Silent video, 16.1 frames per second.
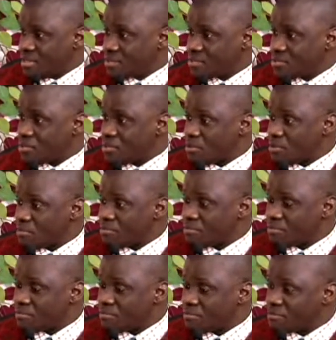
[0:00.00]
So
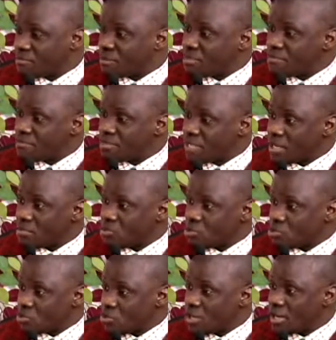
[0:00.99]
the only thing I'm
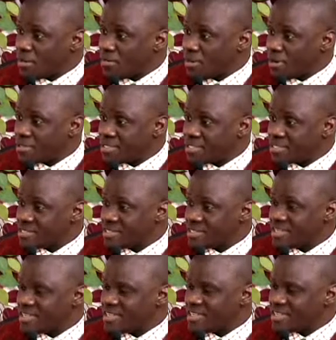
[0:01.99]
sure about is
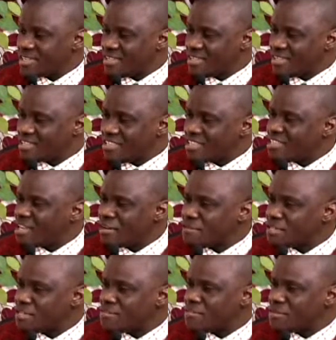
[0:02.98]
he didn't have
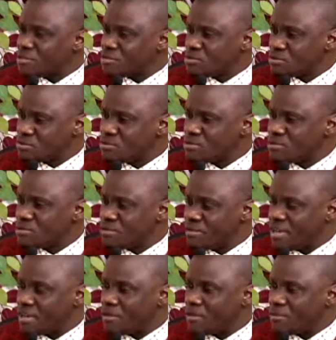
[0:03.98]
anything to do with
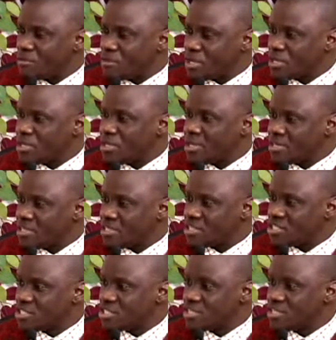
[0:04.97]
their working
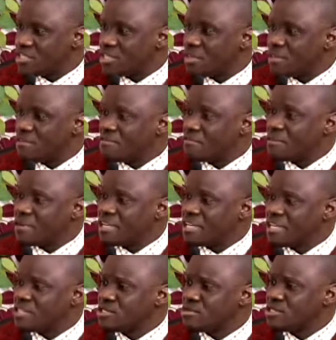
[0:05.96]
conditions. They were
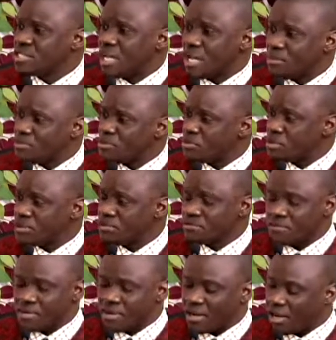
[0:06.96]
not just happy with
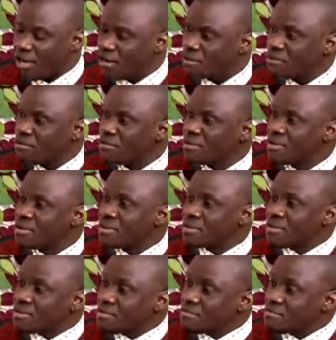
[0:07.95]
how
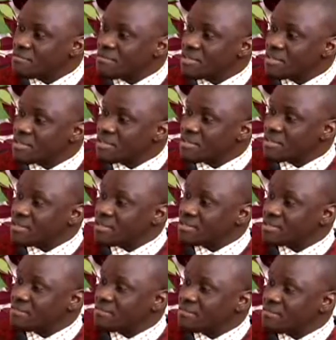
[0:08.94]
the
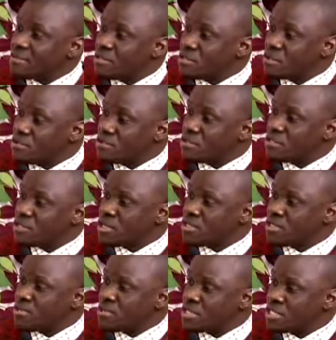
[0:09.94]

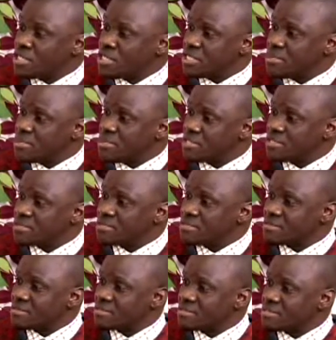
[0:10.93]
revolutionary regime is
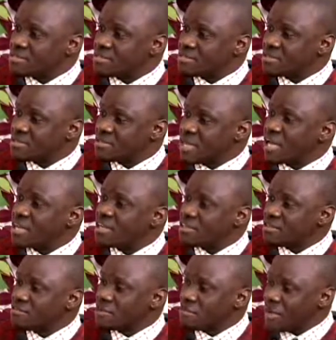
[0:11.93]

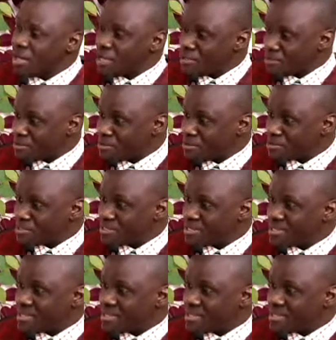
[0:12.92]
tackling the matters.